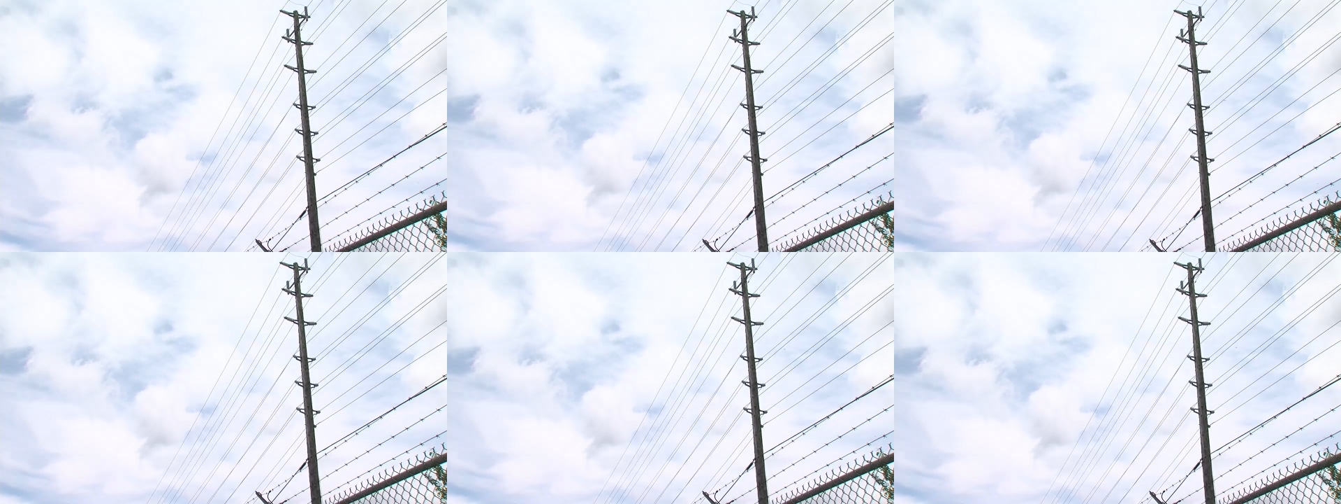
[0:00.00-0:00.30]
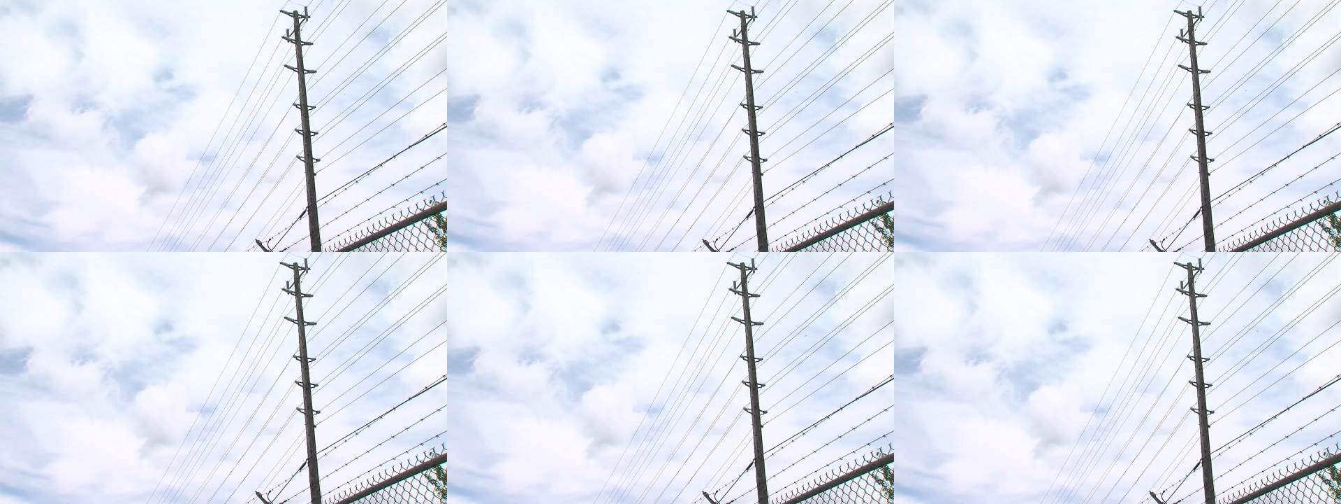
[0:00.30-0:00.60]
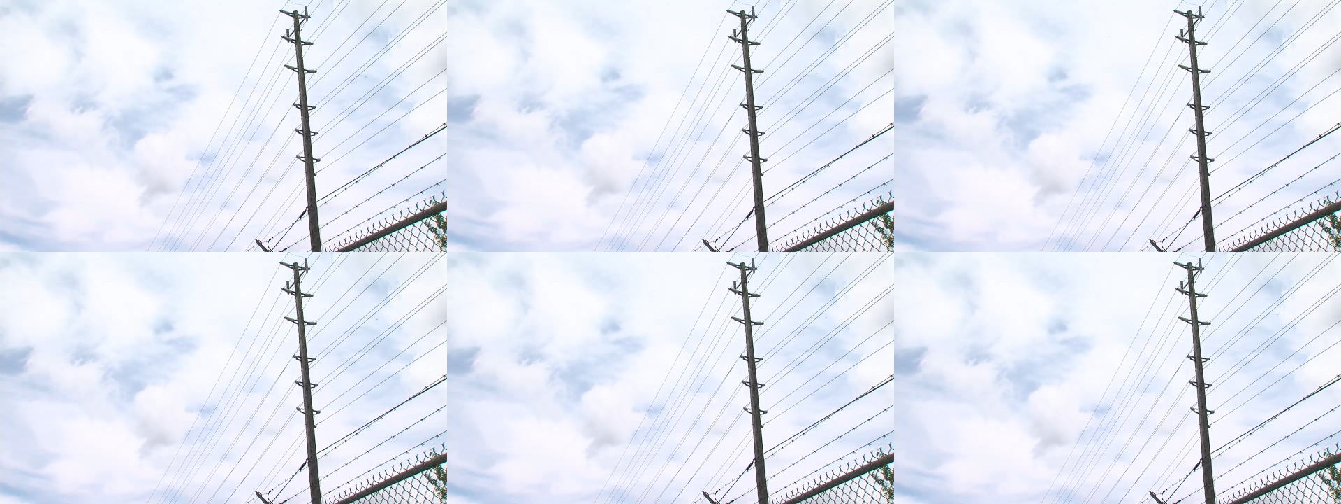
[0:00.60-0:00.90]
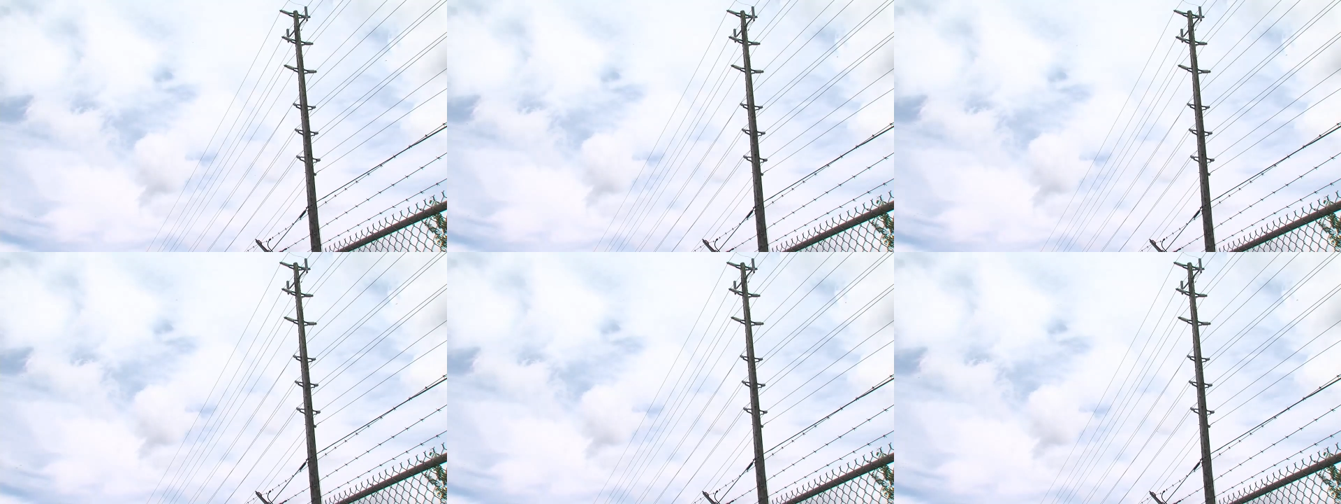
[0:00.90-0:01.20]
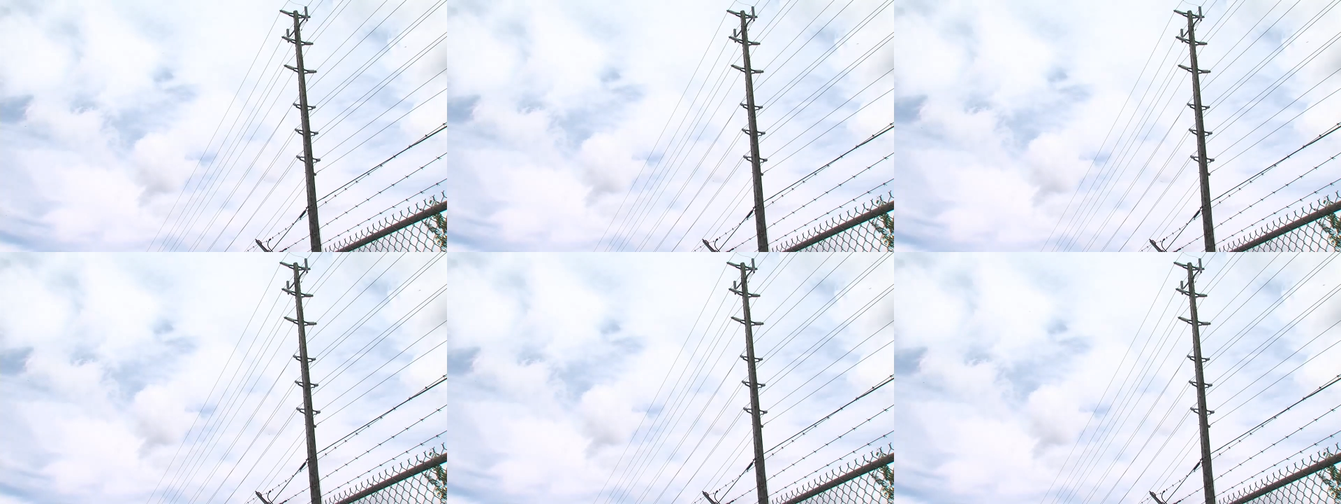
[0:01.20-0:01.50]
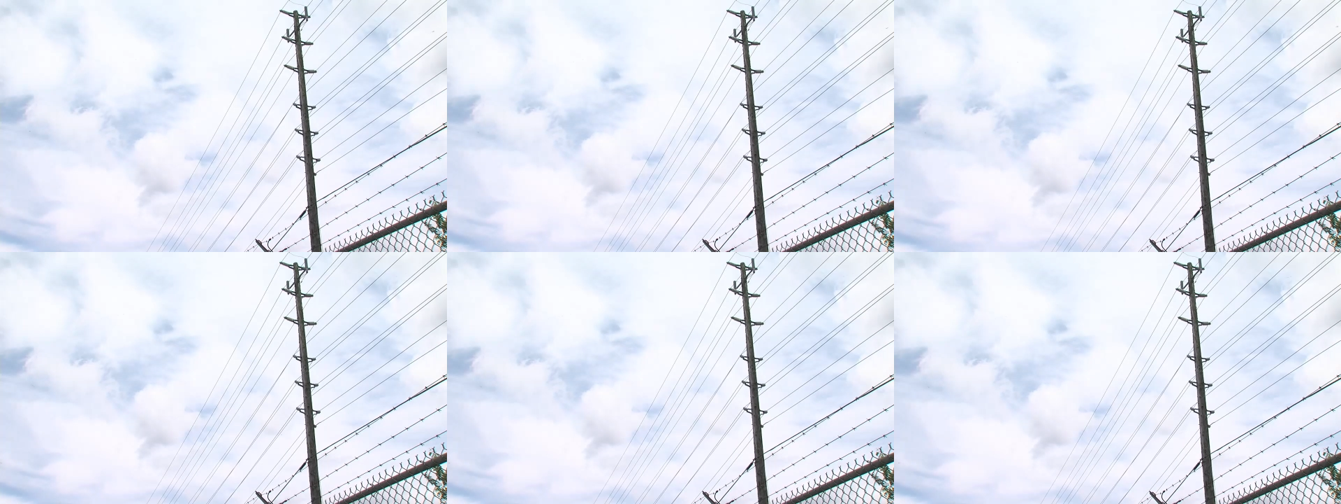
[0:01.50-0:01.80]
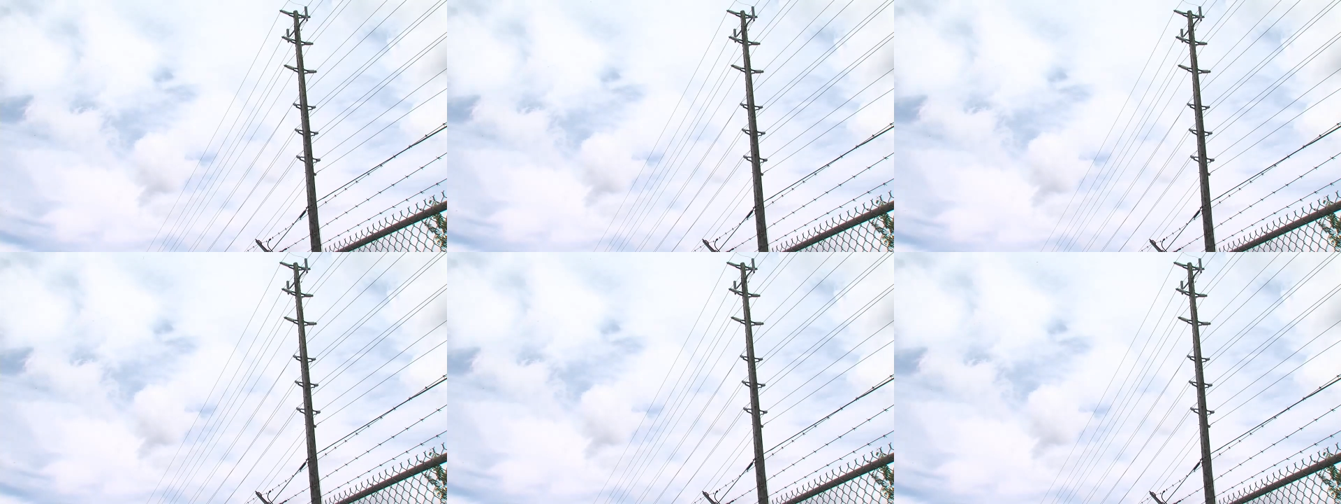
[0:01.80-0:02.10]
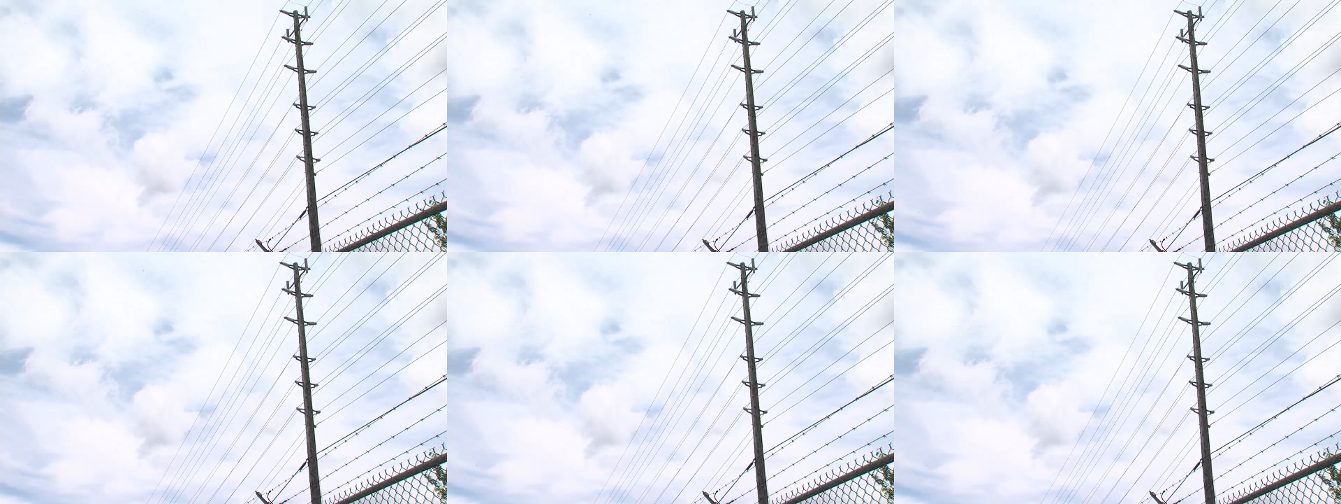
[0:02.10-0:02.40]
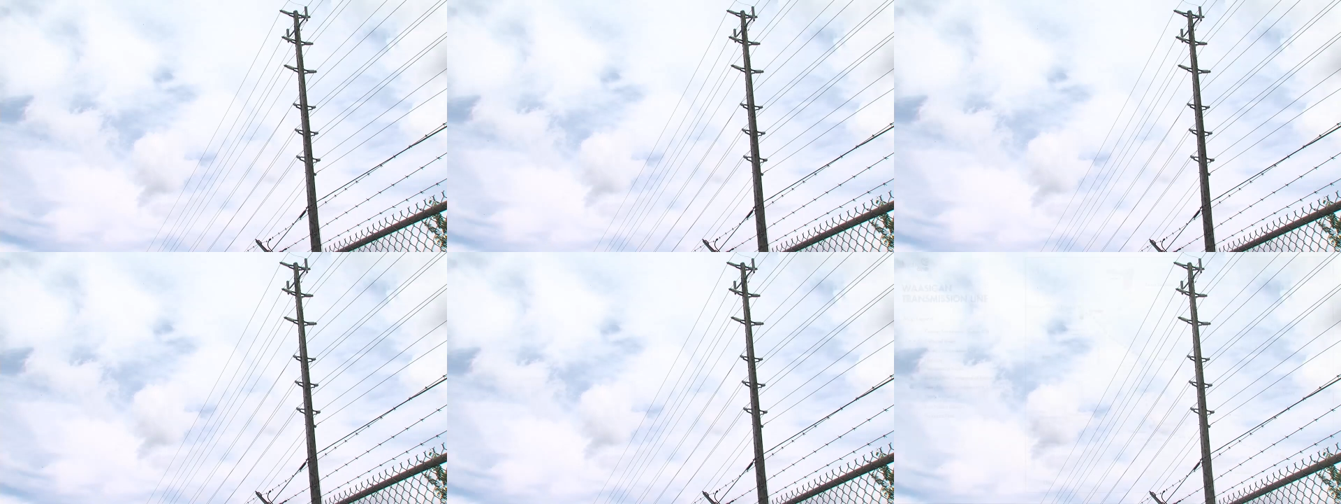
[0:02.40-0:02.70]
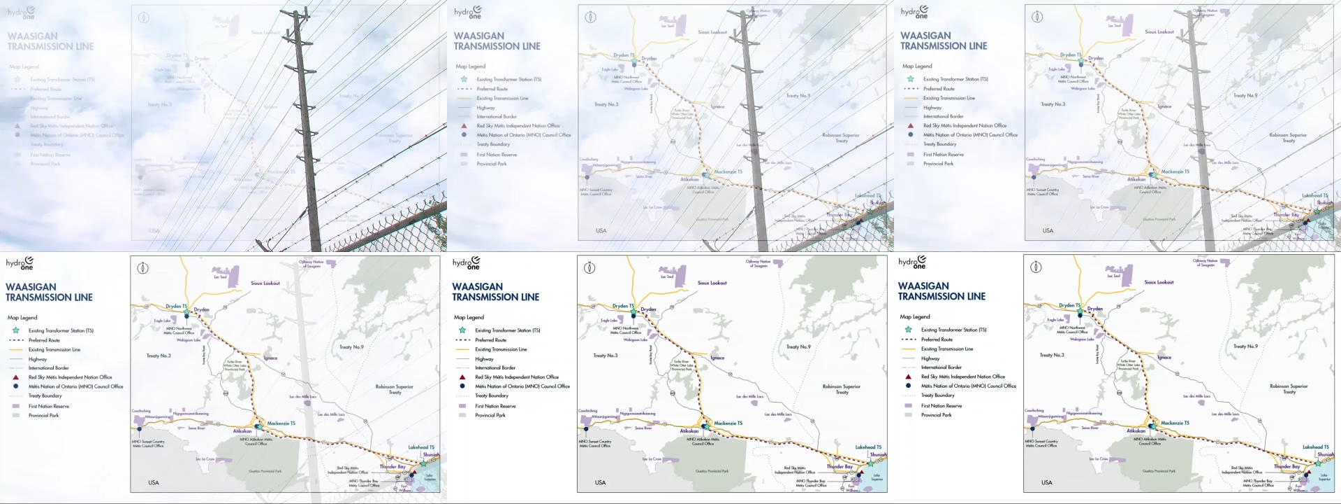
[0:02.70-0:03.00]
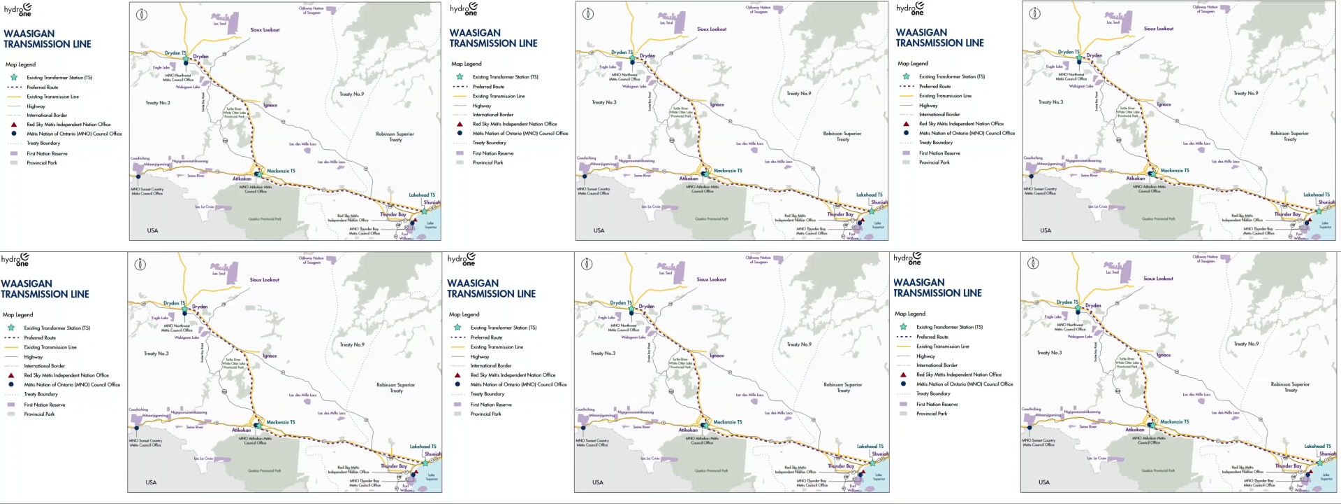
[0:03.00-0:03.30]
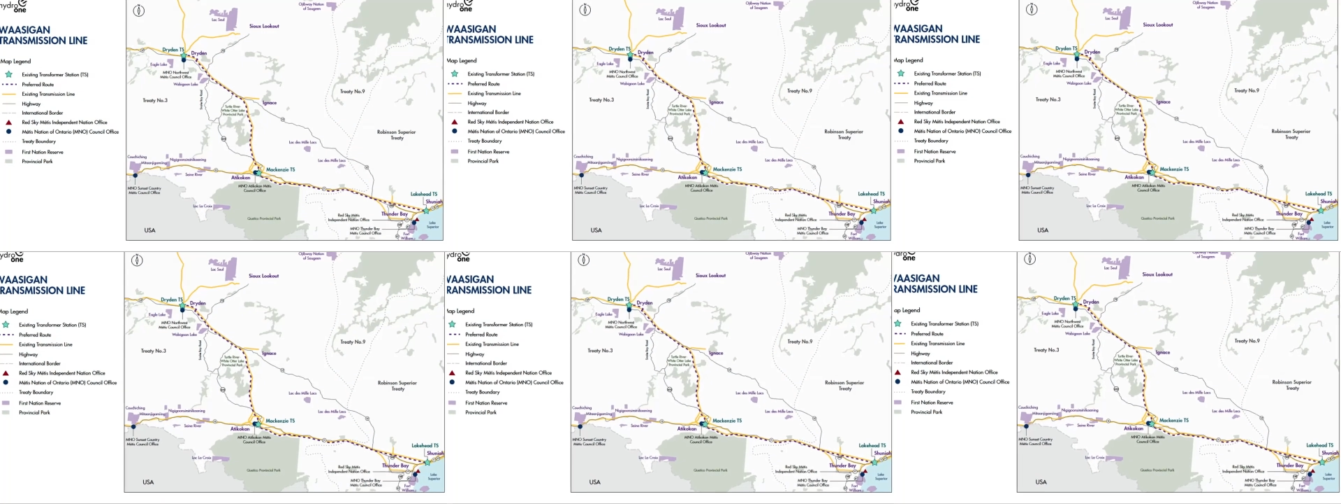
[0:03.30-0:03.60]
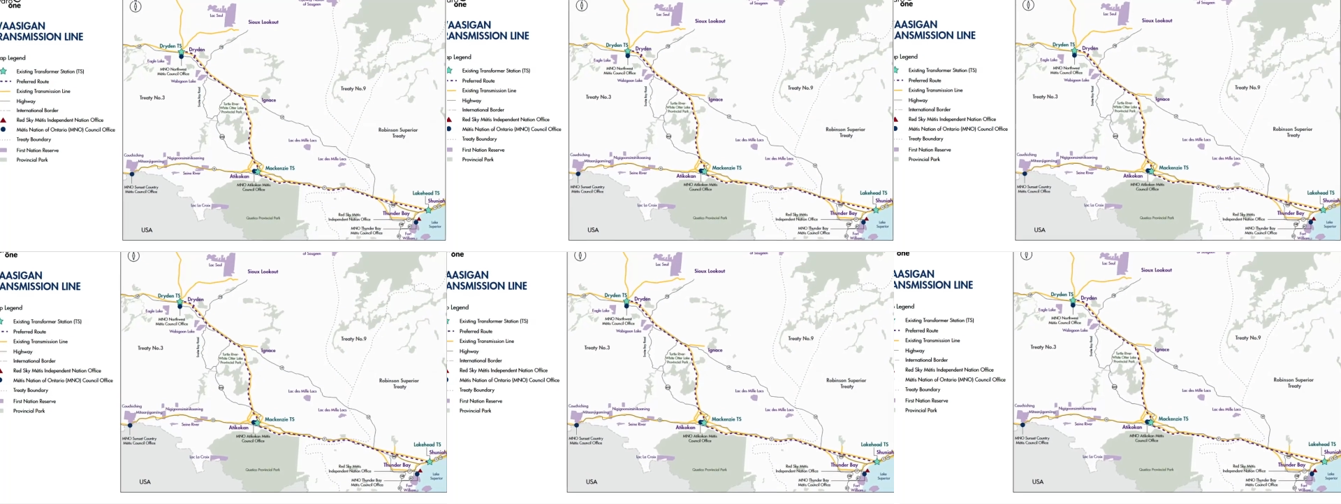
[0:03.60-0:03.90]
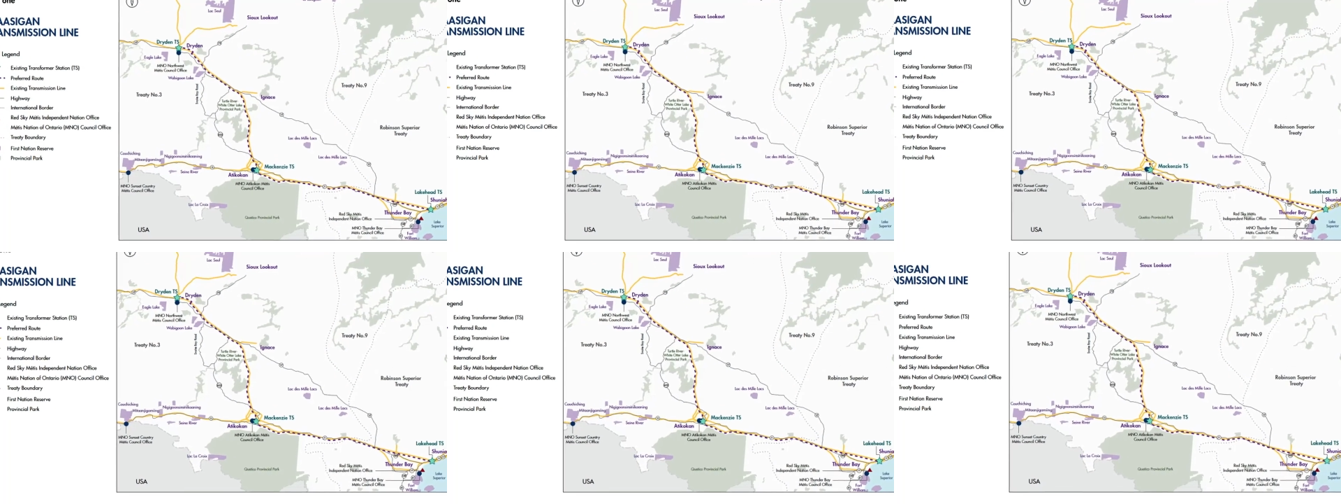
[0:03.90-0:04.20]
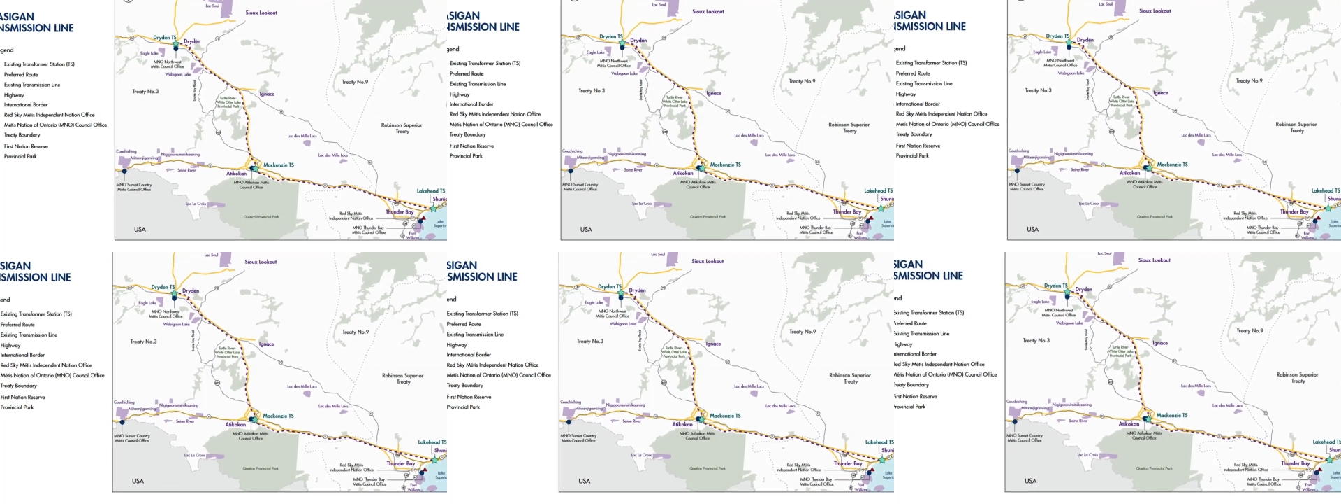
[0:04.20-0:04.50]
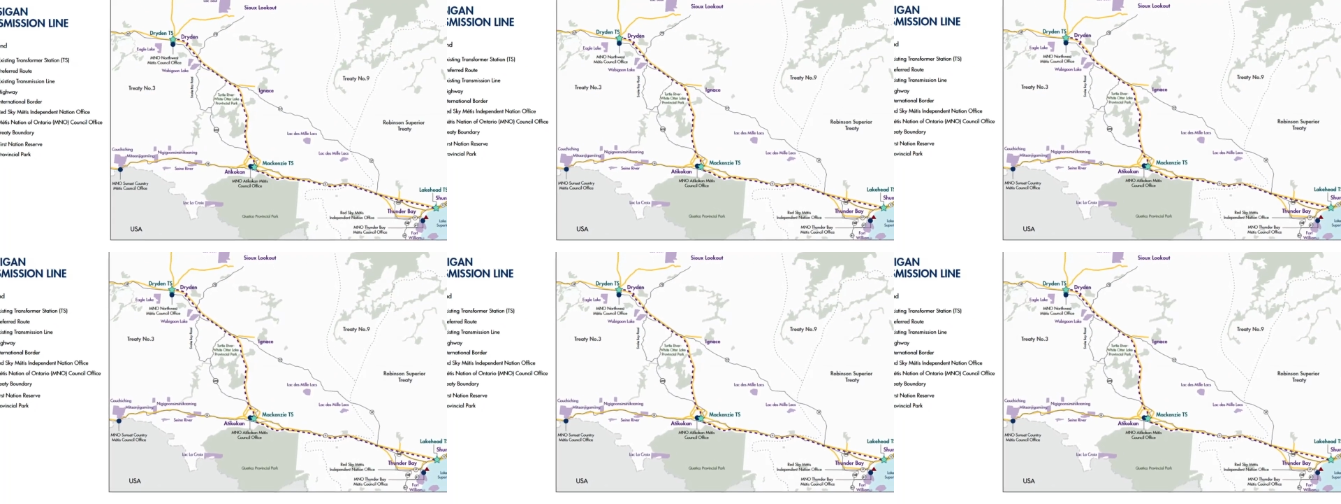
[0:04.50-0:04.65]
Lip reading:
[unreadable: no face in view]